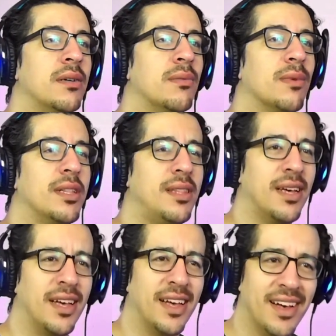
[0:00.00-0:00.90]
What
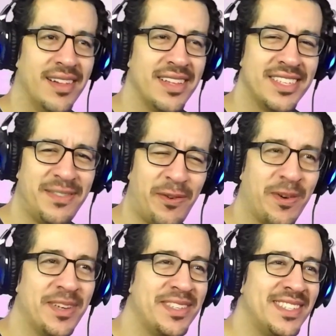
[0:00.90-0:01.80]
the hell? Is this for
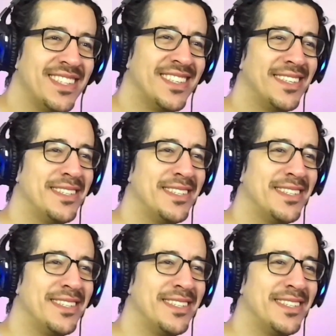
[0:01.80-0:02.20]
reals? Is this